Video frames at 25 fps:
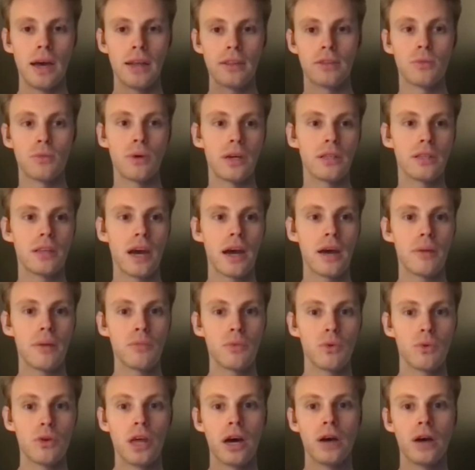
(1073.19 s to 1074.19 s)
the right
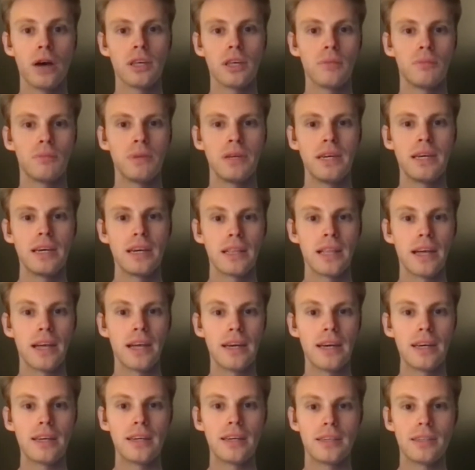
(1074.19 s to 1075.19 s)
time, without that being
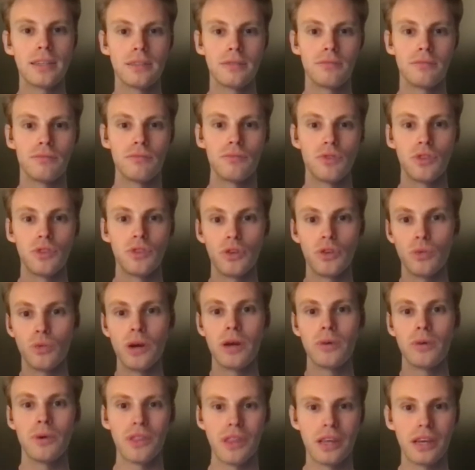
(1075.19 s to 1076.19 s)
like the
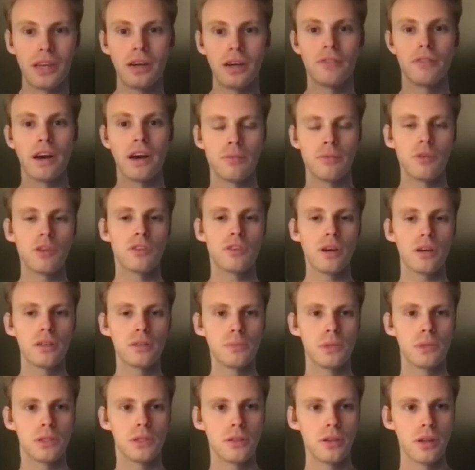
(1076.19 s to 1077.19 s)
way we think about
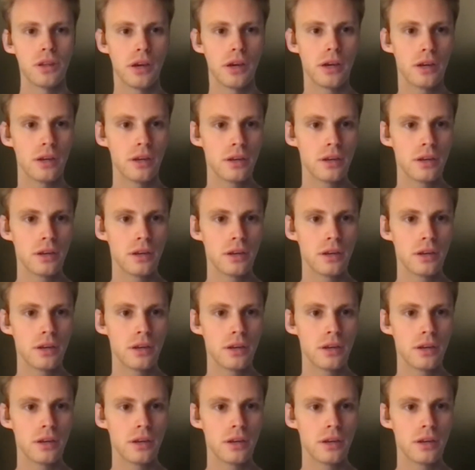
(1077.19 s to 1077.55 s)
advertisement today.